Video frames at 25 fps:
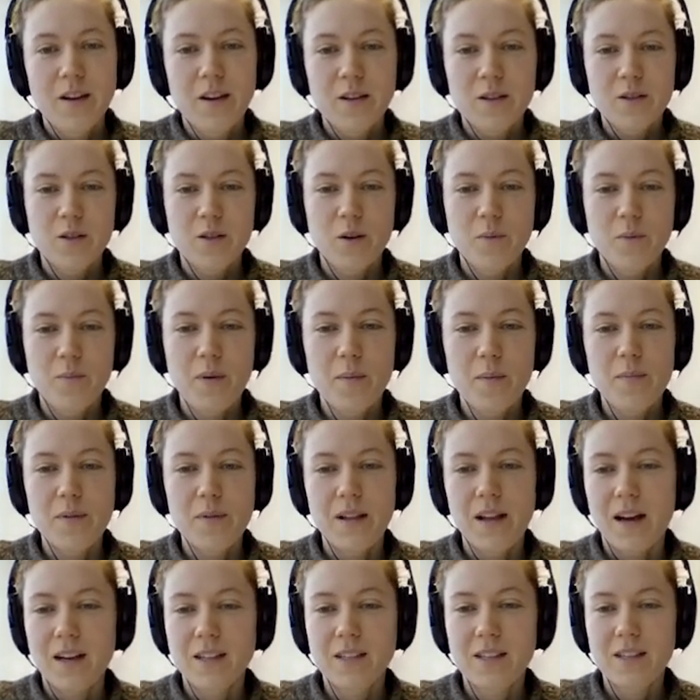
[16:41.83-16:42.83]
So people
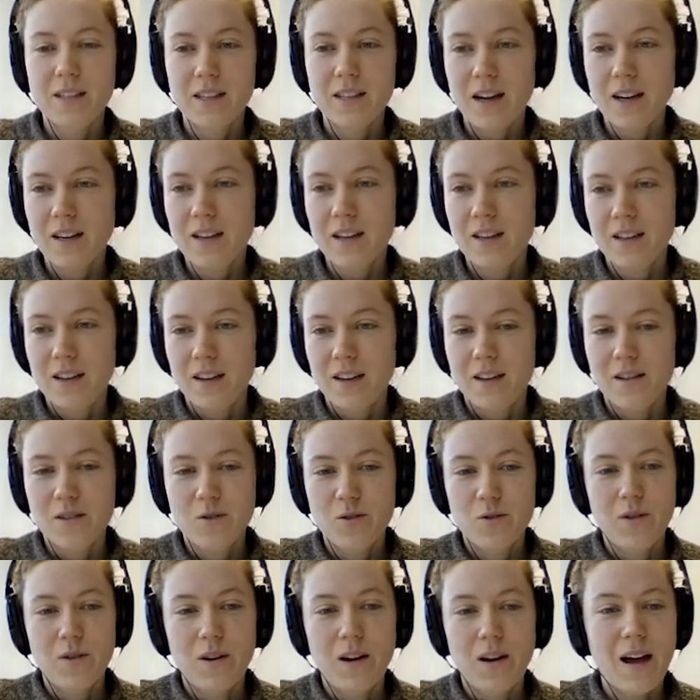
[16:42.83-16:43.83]
are stuck and
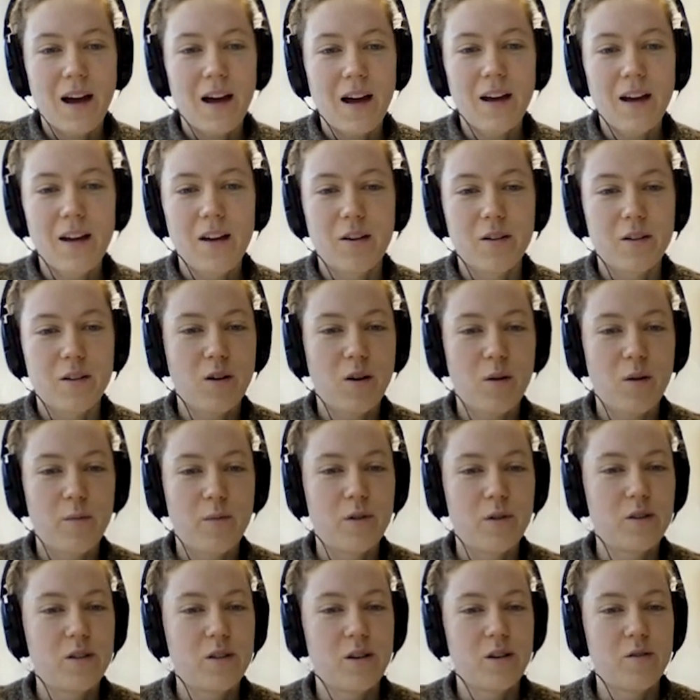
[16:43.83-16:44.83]
rely on
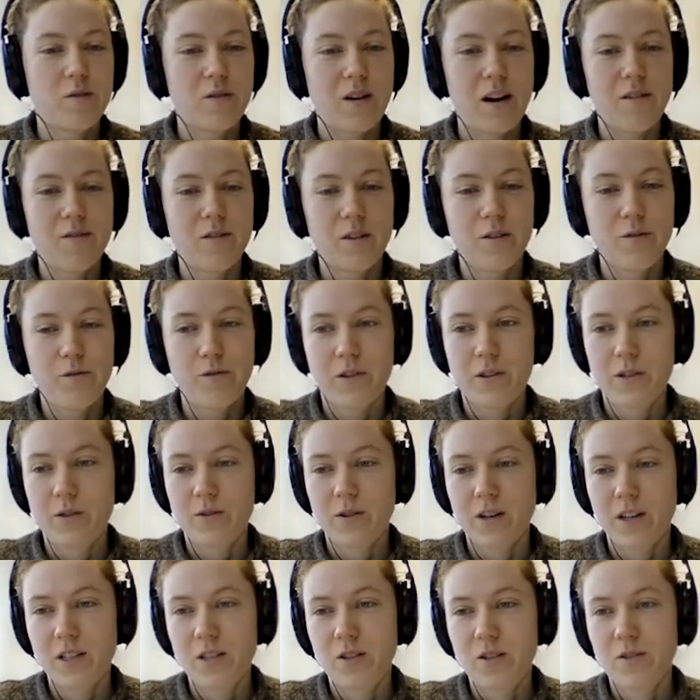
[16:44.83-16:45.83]
commercial arrival
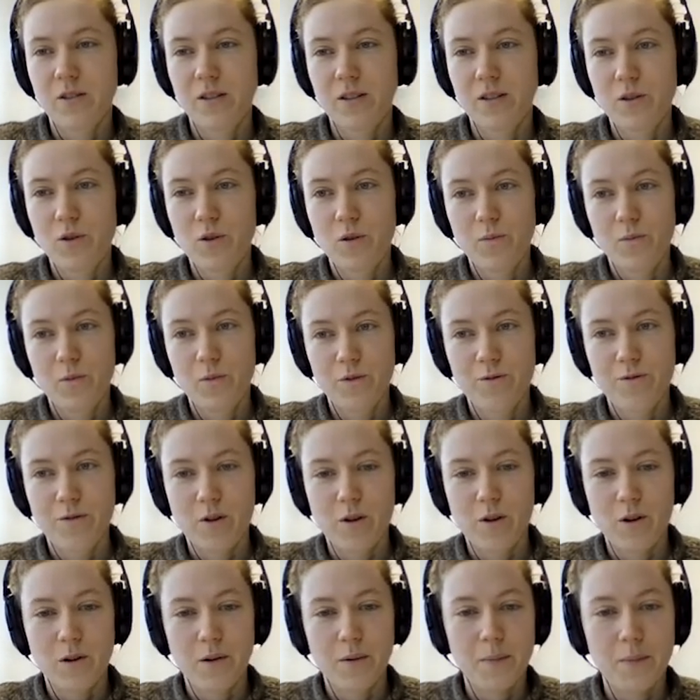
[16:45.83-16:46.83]
infrastructure to move
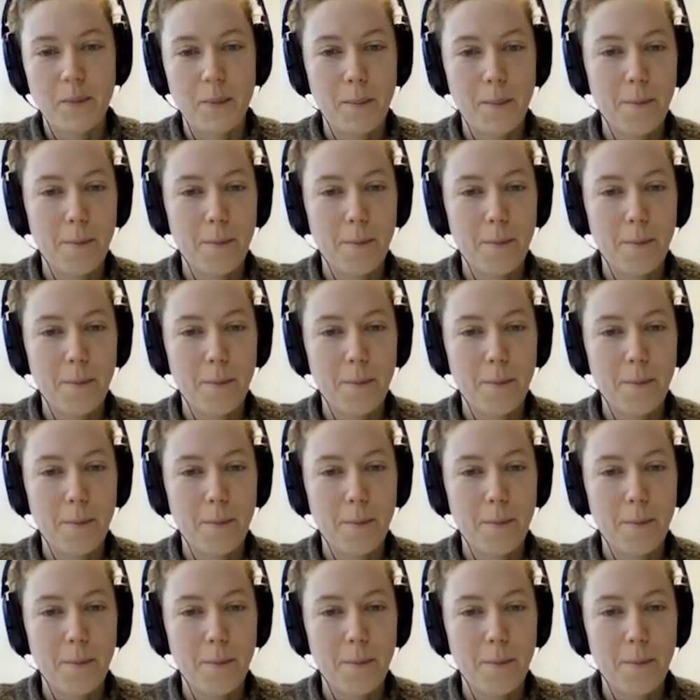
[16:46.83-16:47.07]
on.